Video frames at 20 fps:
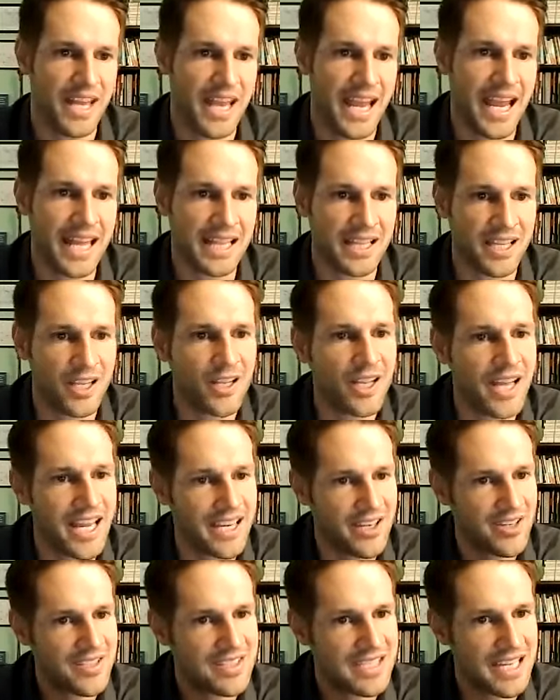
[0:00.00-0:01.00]
And little,
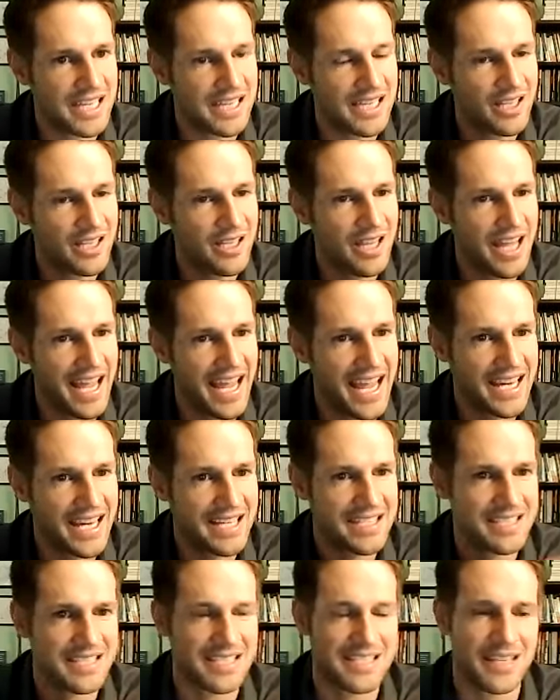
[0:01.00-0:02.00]
like you said, little
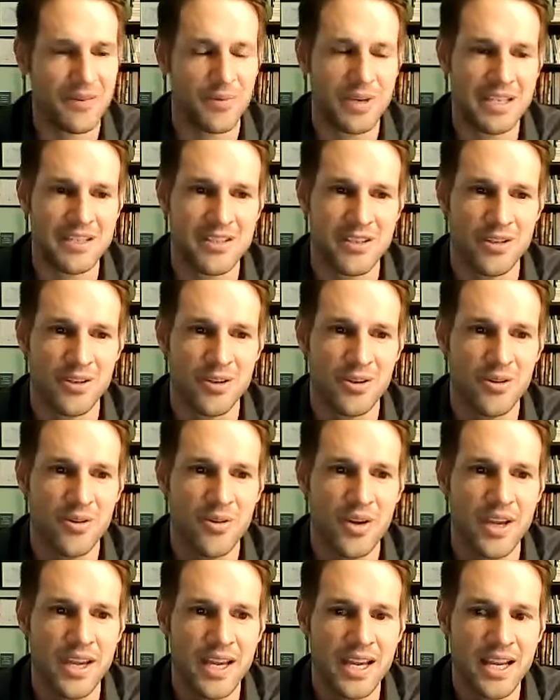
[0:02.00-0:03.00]
acts that we
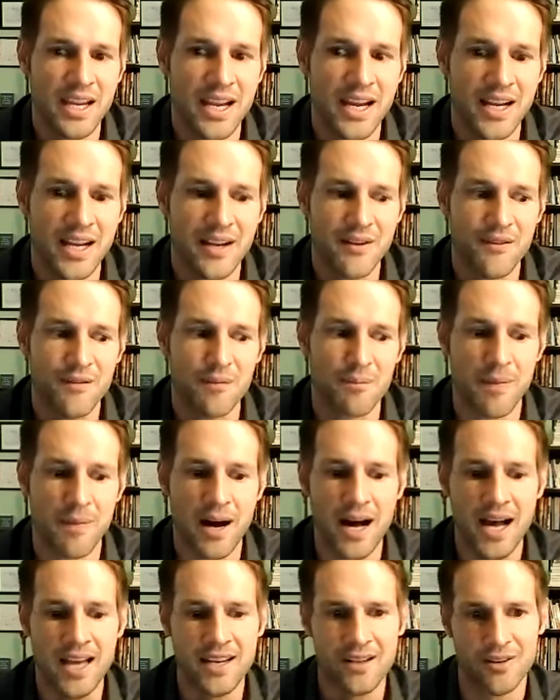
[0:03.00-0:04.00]
do kind of
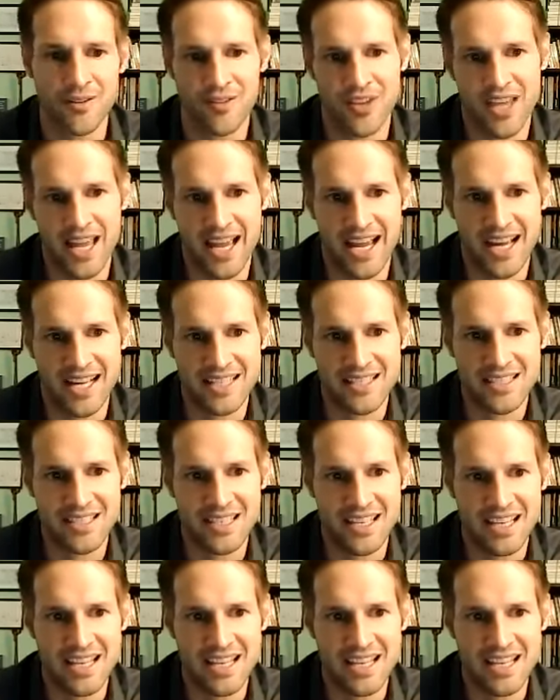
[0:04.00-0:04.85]
model that